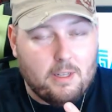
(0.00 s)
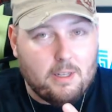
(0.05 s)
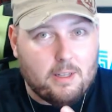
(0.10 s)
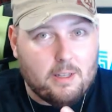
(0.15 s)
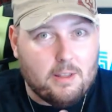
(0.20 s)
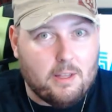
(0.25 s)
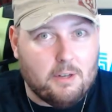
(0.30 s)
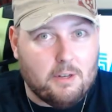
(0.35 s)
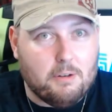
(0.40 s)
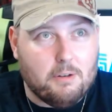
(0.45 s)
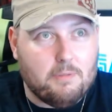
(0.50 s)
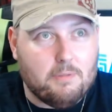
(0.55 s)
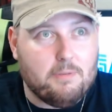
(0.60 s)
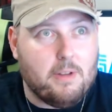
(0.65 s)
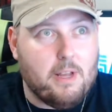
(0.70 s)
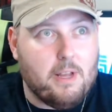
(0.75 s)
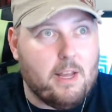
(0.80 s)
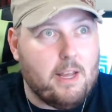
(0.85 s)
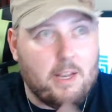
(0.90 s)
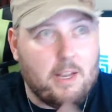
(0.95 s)
that are of
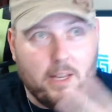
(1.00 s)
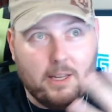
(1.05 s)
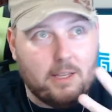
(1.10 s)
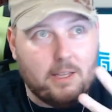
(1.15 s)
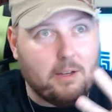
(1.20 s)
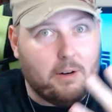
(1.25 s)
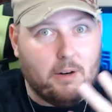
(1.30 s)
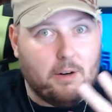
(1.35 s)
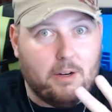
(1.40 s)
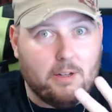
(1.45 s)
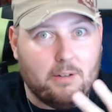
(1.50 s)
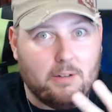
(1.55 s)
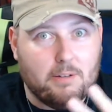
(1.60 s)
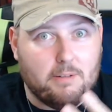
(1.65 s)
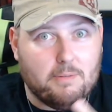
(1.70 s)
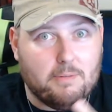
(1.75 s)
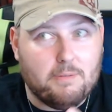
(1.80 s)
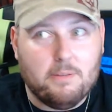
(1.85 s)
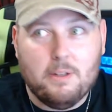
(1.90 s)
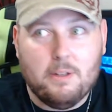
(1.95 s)
any kind
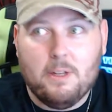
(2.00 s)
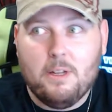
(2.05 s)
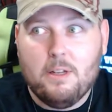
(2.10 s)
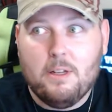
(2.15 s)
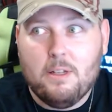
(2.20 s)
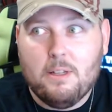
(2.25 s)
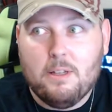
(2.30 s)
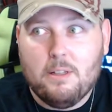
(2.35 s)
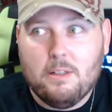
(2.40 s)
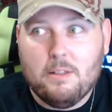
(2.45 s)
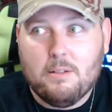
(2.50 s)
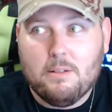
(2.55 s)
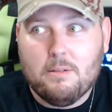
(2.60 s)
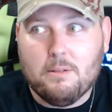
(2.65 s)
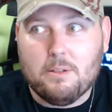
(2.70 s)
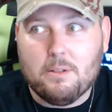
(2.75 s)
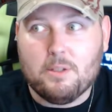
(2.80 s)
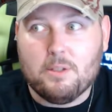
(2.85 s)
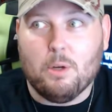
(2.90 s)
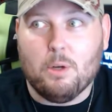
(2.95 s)
of
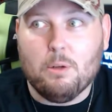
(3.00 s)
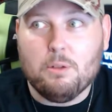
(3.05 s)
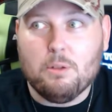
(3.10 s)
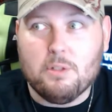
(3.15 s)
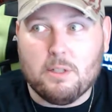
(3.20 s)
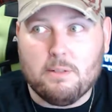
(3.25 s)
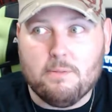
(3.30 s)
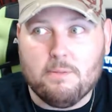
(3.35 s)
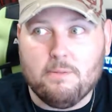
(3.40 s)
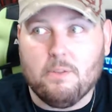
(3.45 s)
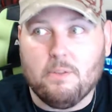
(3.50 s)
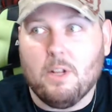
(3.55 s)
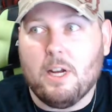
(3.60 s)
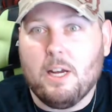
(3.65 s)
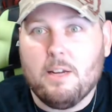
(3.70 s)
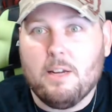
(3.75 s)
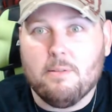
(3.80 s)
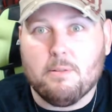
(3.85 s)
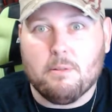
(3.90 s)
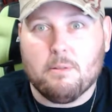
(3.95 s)
nostalgic
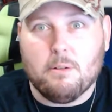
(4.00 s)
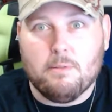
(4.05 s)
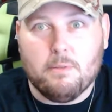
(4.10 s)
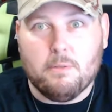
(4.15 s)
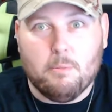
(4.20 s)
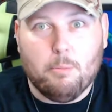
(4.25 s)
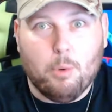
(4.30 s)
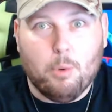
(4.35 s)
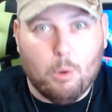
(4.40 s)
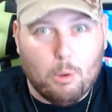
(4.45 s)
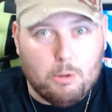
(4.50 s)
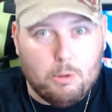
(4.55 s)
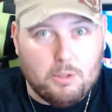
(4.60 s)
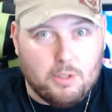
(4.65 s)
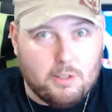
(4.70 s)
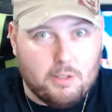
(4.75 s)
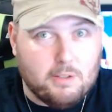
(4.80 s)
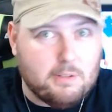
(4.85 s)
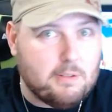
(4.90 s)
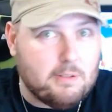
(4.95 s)
flavour of
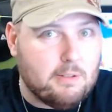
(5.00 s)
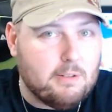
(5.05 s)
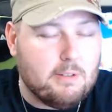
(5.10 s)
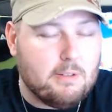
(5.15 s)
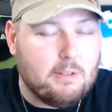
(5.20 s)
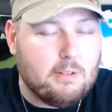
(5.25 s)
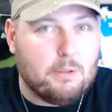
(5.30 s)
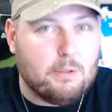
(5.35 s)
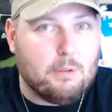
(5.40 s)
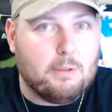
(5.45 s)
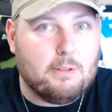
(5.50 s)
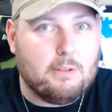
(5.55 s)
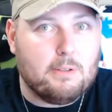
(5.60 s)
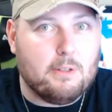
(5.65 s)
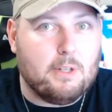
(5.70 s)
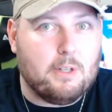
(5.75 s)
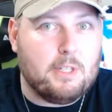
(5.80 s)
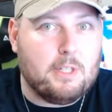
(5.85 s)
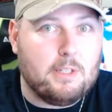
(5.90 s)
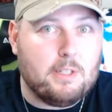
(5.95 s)
importance to the
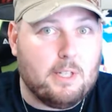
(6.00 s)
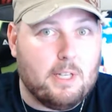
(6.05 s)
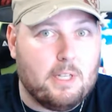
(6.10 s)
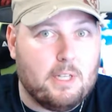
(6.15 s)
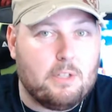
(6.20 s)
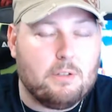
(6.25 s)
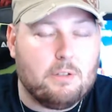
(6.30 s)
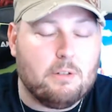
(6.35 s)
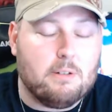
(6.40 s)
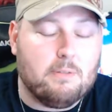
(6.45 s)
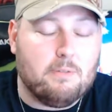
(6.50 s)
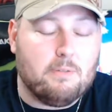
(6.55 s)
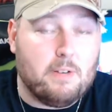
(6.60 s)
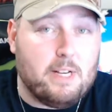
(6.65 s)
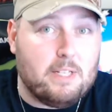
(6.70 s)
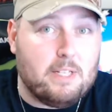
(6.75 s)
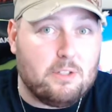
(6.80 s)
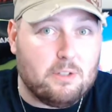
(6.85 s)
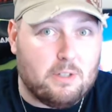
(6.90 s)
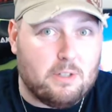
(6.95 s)
Sonic the Hedgehog
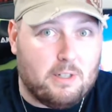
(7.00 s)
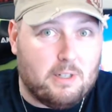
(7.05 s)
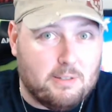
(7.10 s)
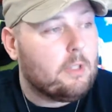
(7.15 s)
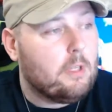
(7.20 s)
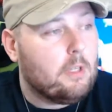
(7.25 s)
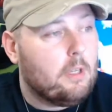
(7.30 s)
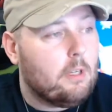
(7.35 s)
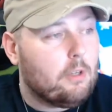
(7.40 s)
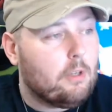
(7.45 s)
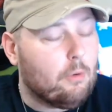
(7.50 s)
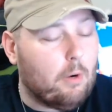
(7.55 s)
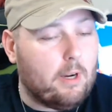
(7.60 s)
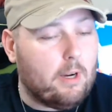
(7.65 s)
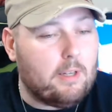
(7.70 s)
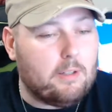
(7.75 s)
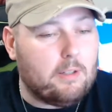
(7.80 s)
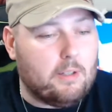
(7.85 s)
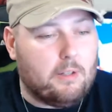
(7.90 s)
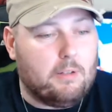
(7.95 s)
franchise.
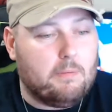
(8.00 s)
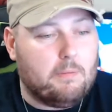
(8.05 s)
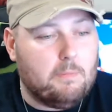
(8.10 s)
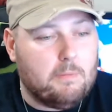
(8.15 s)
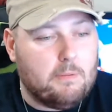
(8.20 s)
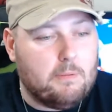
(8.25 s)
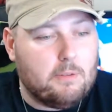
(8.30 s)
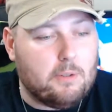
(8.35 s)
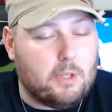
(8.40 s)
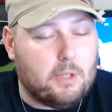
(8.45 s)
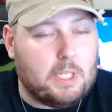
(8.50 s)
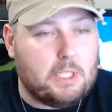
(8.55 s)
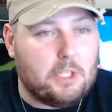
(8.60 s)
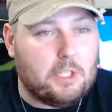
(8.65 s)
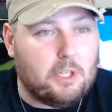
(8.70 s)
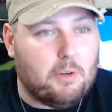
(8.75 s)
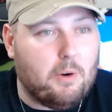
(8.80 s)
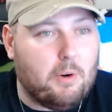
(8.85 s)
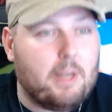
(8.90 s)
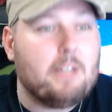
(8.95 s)
Granted, Sonic
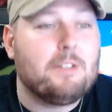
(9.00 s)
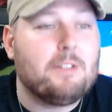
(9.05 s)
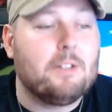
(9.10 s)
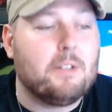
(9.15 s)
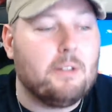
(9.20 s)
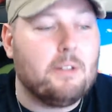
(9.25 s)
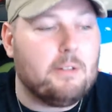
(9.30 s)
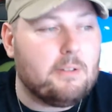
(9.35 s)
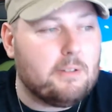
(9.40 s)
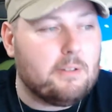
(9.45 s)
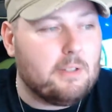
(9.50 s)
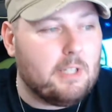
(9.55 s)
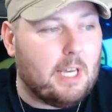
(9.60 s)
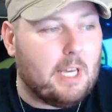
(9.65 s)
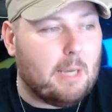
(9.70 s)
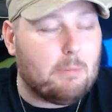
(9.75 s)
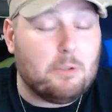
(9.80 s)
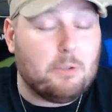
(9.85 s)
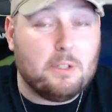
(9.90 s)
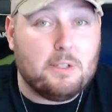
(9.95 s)
Generations
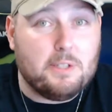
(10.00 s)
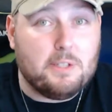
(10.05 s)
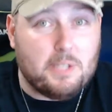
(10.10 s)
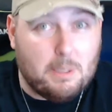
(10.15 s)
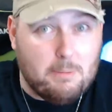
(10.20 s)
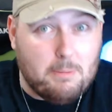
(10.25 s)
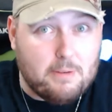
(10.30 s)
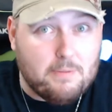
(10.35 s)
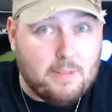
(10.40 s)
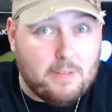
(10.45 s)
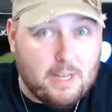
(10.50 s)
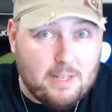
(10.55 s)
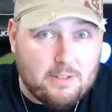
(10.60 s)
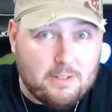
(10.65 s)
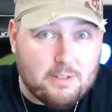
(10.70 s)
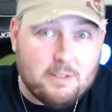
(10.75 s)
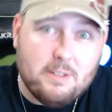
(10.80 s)
captured some of that